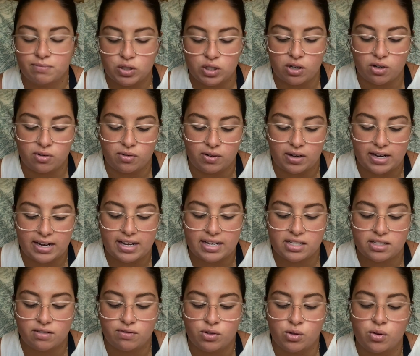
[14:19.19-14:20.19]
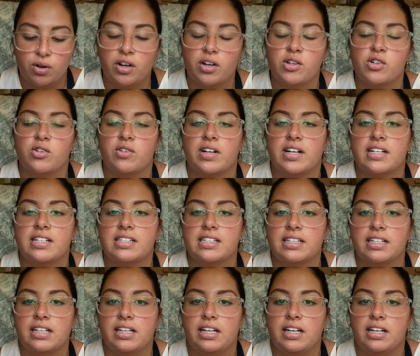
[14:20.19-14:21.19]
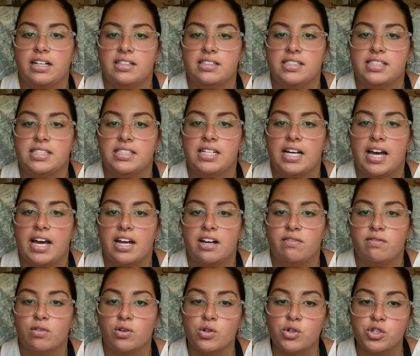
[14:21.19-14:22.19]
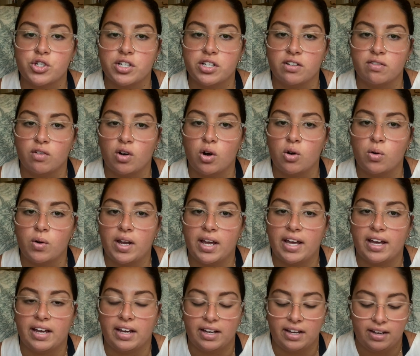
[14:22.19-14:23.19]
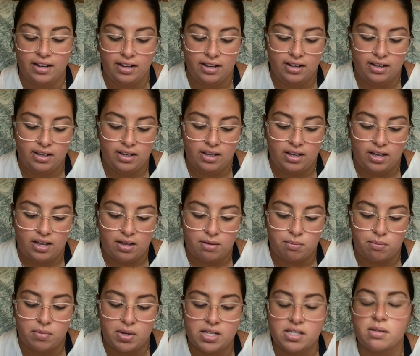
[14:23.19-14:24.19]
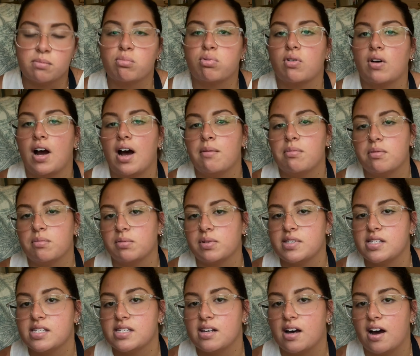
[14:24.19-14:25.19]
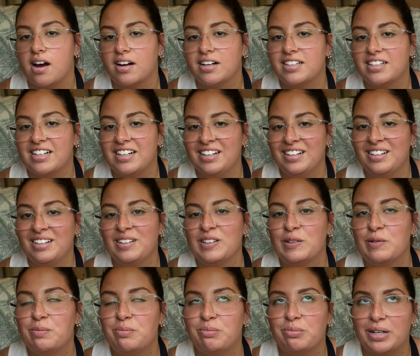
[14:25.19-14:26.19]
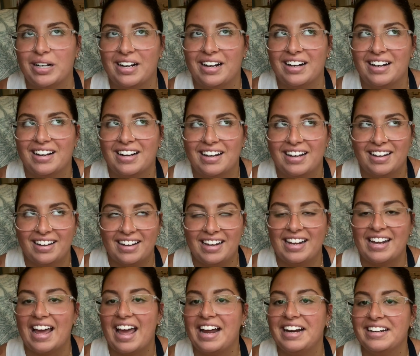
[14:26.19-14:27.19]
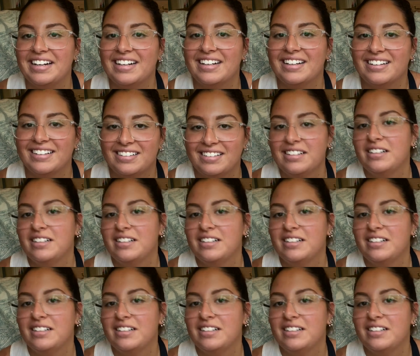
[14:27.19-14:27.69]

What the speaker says: So I guess if you can translate dad version of okay, it means it probably sucked, but he ate it.